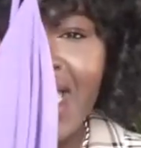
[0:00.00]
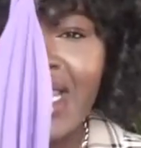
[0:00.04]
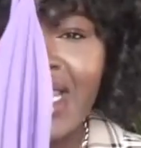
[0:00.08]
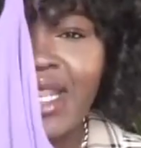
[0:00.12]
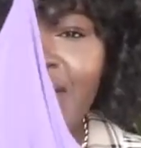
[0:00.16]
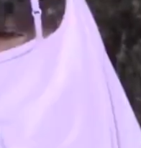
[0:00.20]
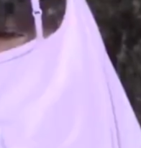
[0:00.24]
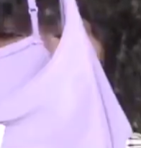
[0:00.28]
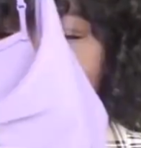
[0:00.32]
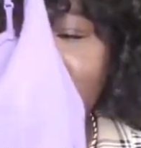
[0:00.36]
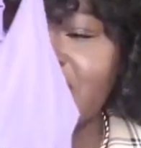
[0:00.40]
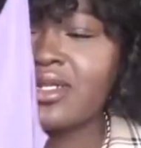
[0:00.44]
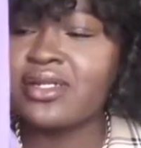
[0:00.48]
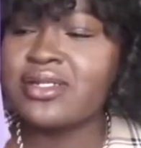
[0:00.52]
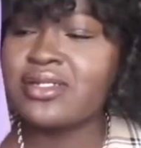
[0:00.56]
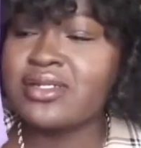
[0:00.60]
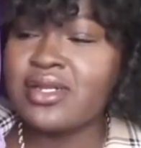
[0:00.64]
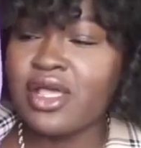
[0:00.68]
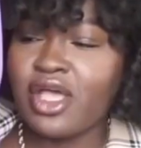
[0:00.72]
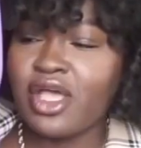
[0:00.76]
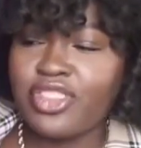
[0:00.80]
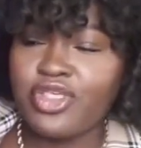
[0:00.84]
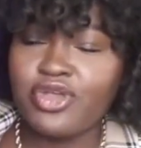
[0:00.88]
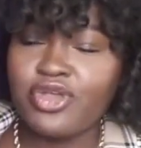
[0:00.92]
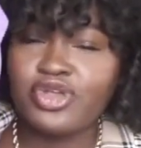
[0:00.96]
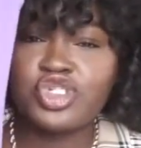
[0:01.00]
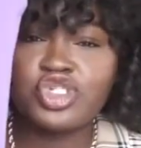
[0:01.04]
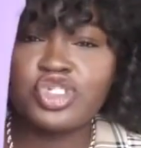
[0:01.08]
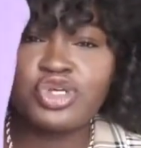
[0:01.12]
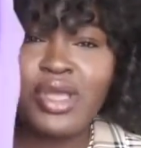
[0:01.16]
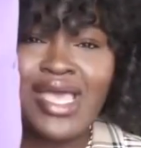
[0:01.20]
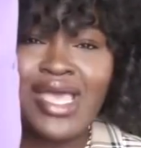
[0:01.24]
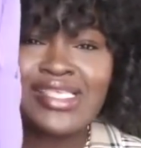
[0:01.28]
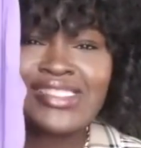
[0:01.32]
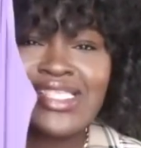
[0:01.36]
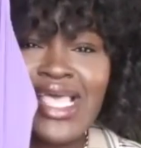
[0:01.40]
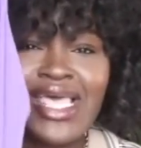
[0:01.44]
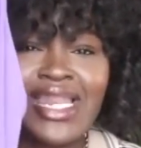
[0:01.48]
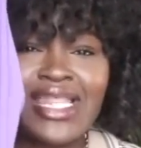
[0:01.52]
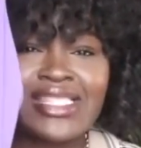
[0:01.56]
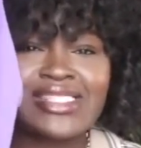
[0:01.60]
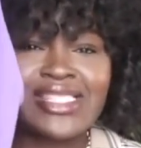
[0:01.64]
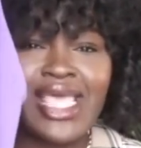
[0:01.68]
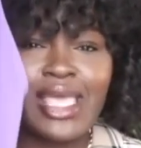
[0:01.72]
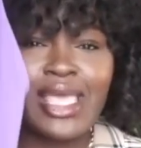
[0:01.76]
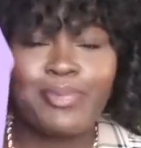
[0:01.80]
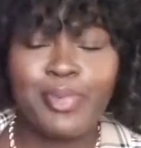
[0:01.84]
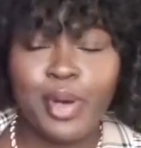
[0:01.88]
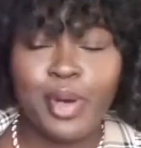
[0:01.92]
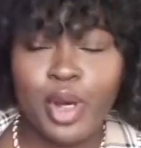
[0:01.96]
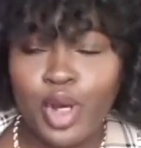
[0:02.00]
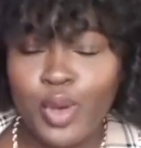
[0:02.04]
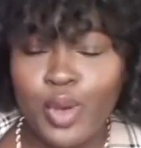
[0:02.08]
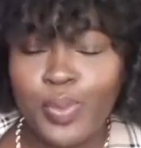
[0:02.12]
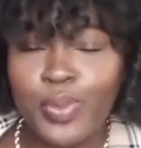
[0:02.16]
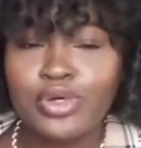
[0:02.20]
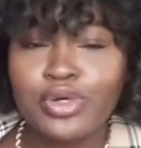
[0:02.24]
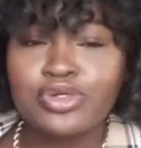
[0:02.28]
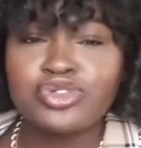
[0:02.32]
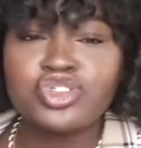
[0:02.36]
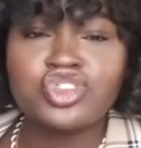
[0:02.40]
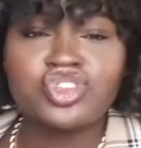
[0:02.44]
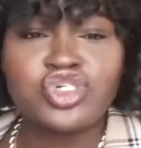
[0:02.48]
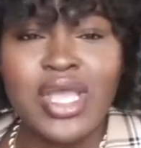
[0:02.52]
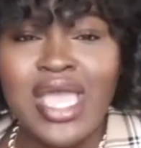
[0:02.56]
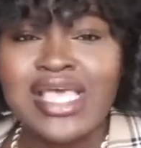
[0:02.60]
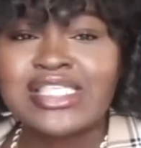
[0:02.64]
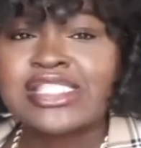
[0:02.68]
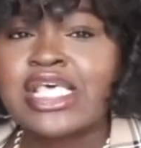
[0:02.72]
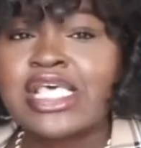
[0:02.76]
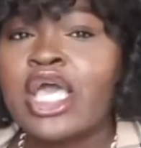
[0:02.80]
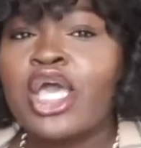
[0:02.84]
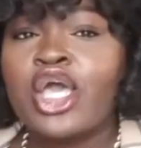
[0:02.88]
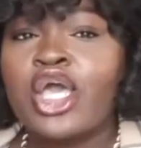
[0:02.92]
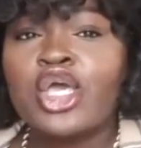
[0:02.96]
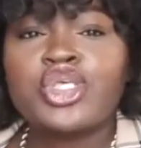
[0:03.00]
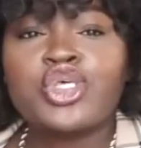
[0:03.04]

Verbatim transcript: item is another dress, and it's a purple dress.